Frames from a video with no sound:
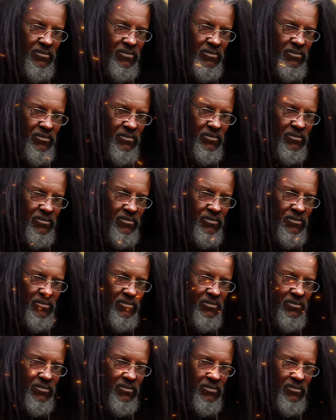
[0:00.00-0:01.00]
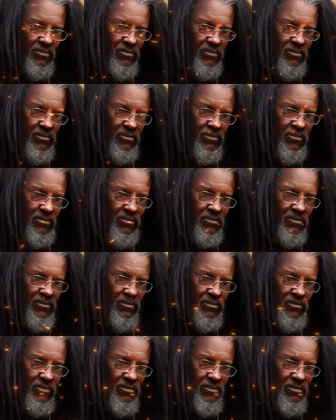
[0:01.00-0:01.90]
worry about that. You're,